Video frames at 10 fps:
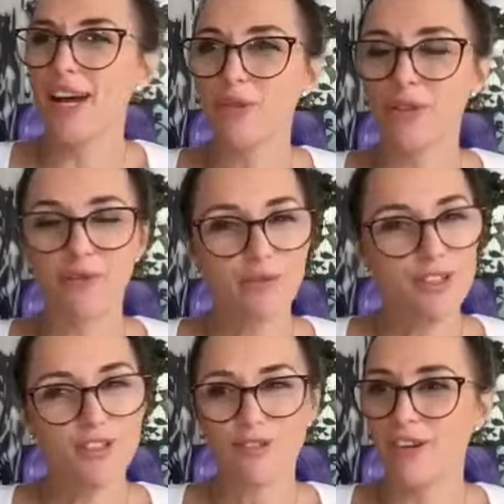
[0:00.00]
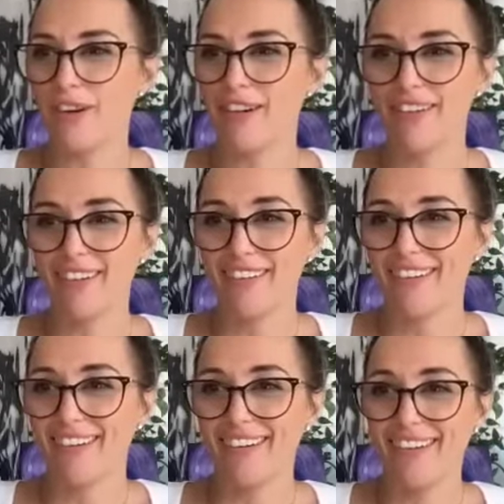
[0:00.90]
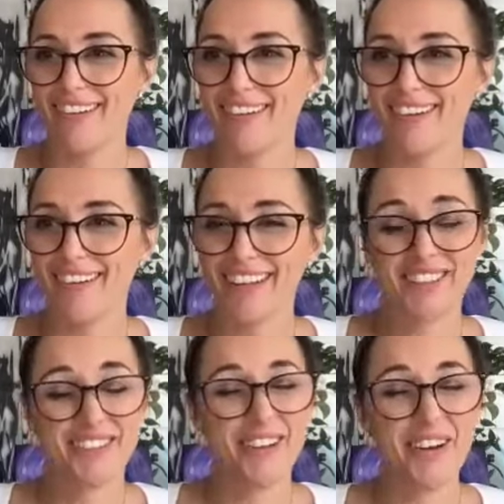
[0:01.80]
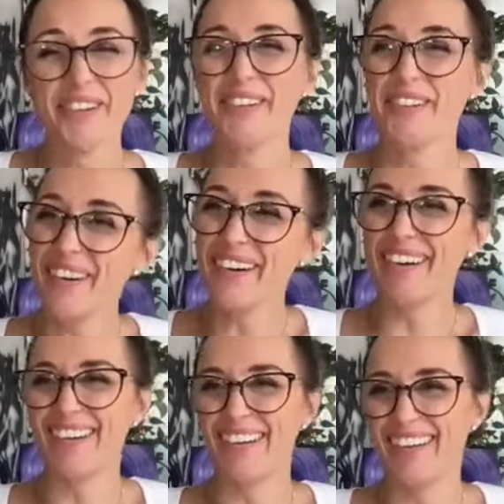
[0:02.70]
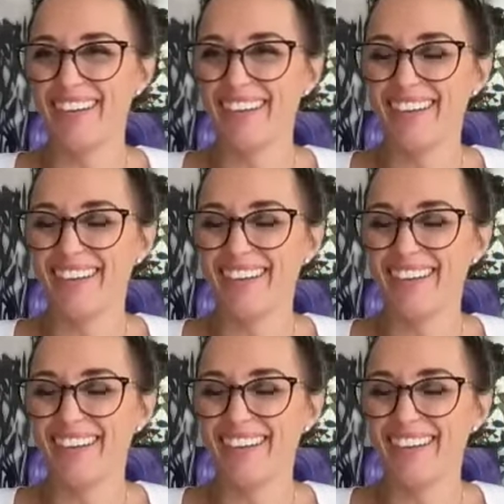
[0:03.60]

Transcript: that with original art. No, that's so cool.